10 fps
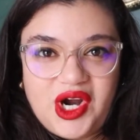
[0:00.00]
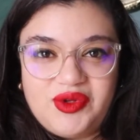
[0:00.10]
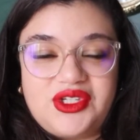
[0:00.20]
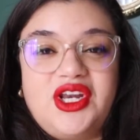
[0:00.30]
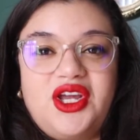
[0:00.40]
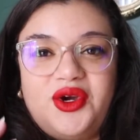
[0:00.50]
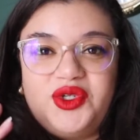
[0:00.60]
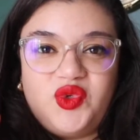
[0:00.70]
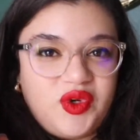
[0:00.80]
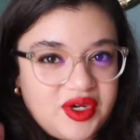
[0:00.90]
I was gonna go
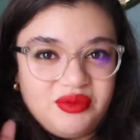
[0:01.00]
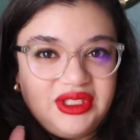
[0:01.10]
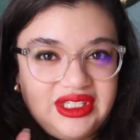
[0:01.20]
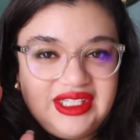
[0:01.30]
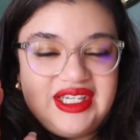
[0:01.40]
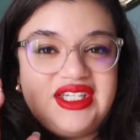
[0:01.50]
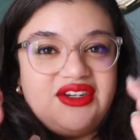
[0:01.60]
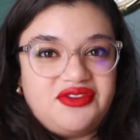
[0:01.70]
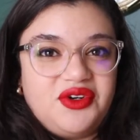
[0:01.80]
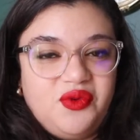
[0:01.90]
to a completely
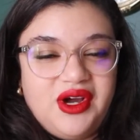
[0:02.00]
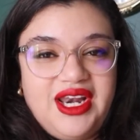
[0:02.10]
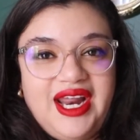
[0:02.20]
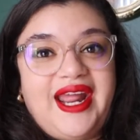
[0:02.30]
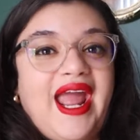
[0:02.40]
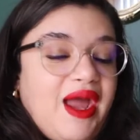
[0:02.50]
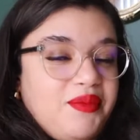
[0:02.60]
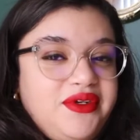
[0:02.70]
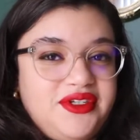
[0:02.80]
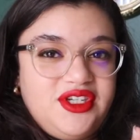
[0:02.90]
different one, and I
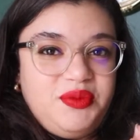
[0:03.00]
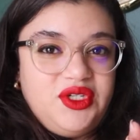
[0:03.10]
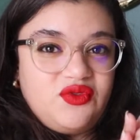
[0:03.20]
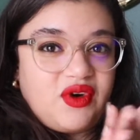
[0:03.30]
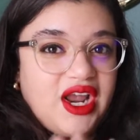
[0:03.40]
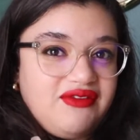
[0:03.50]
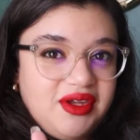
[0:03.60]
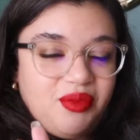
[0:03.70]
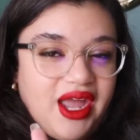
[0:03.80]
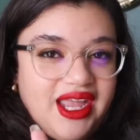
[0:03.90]
happened to be
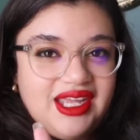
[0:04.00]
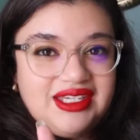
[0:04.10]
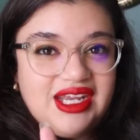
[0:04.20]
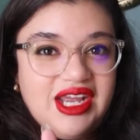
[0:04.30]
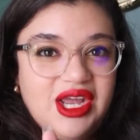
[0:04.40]
driving by it